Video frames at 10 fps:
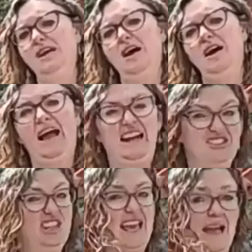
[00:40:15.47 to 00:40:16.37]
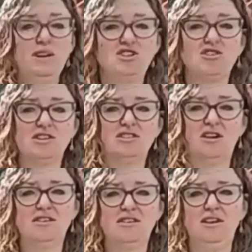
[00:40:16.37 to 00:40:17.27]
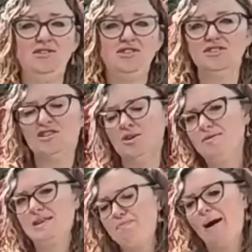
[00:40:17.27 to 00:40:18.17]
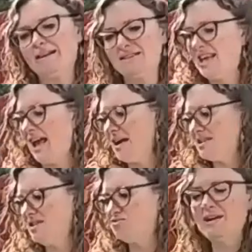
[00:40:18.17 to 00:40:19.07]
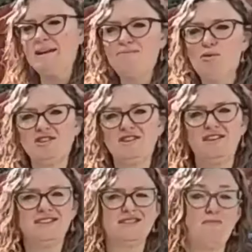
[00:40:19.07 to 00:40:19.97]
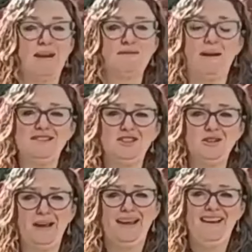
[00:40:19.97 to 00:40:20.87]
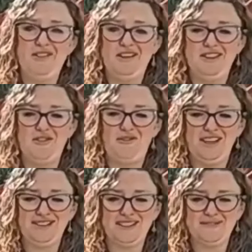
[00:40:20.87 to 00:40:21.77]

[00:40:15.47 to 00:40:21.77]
Actually, can we trust our conclusions? So this balancing act is really important, and there's no better place to do it than in the field.